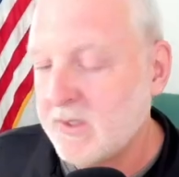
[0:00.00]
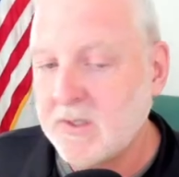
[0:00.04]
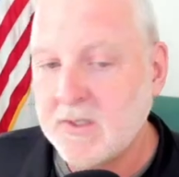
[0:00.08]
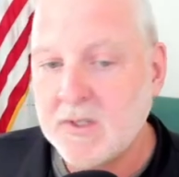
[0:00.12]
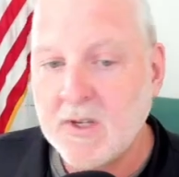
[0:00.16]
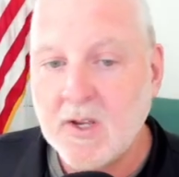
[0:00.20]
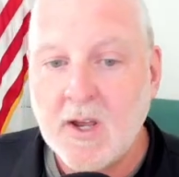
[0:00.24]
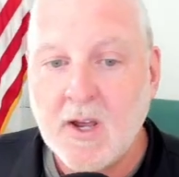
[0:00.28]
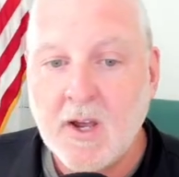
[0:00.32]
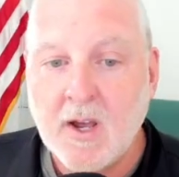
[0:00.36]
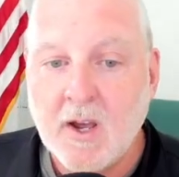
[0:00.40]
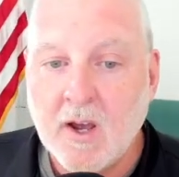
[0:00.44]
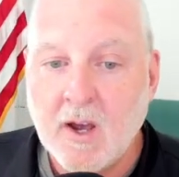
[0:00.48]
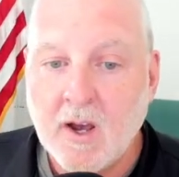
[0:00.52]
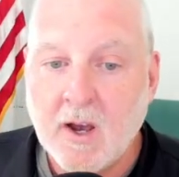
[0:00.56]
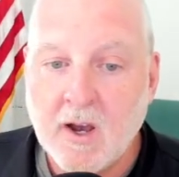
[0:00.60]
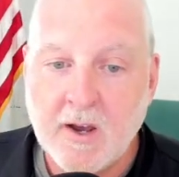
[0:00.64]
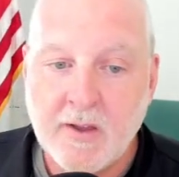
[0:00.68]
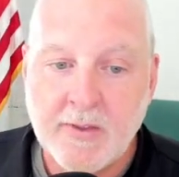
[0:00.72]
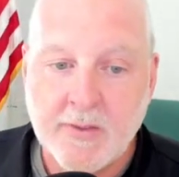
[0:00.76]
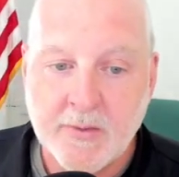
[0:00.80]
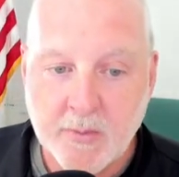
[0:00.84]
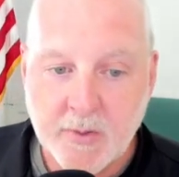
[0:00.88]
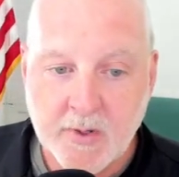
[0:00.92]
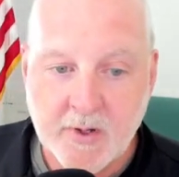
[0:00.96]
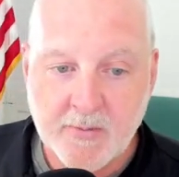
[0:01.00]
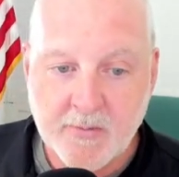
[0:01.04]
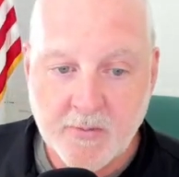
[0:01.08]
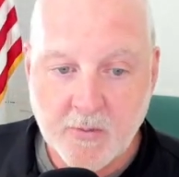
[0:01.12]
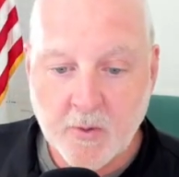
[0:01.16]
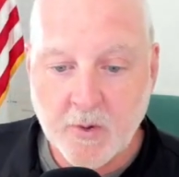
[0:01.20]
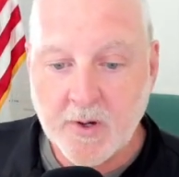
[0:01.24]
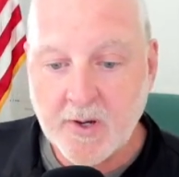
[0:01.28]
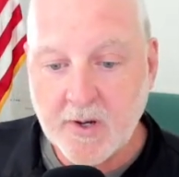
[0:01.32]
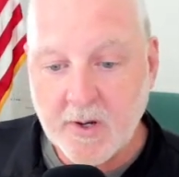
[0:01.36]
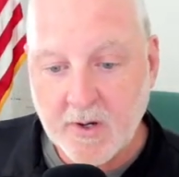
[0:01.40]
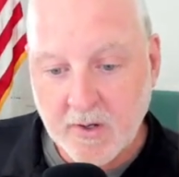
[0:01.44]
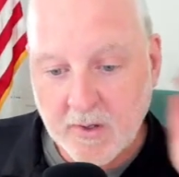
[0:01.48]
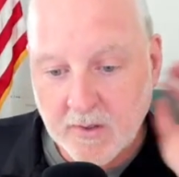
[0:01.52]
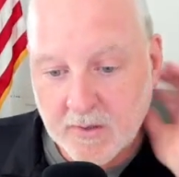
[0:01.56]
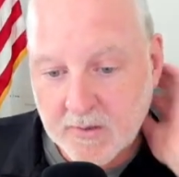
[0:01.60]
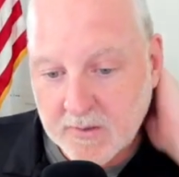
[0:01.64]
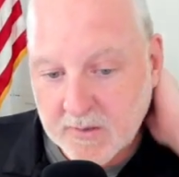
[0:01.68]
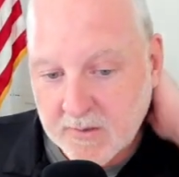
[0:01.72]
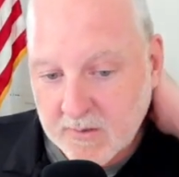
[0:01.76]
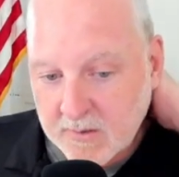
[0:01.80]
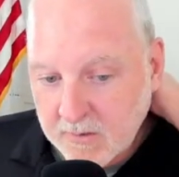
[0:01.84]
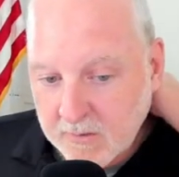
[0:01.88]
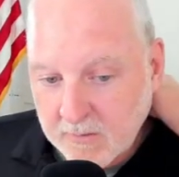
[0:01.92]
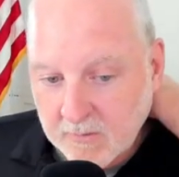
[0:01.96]
on 3 to 4 years
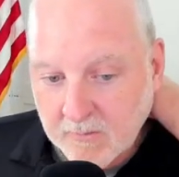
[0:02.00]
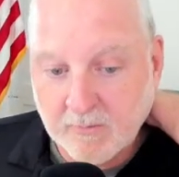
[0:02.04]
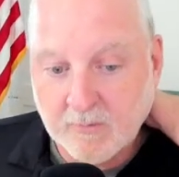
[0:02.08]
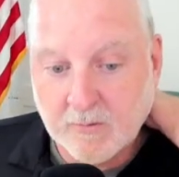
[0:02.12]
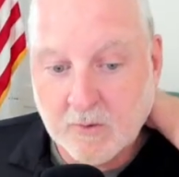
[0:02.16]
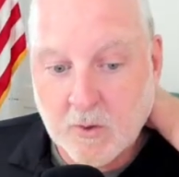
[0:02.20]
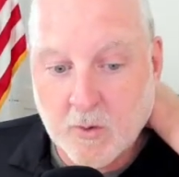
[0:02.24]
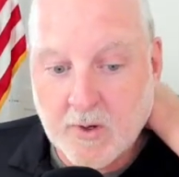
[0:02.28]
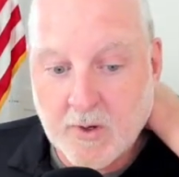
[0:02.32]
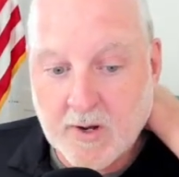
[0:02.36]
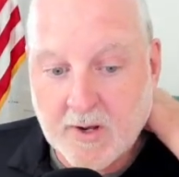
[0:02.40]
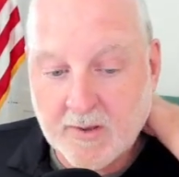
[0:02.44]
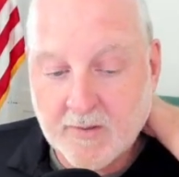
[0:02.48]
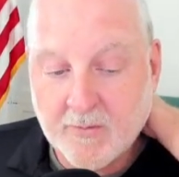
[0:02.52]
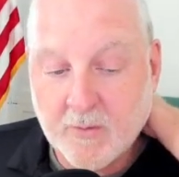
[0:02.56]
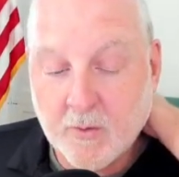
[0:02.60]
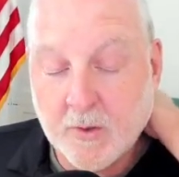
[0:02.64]
going out in the forward,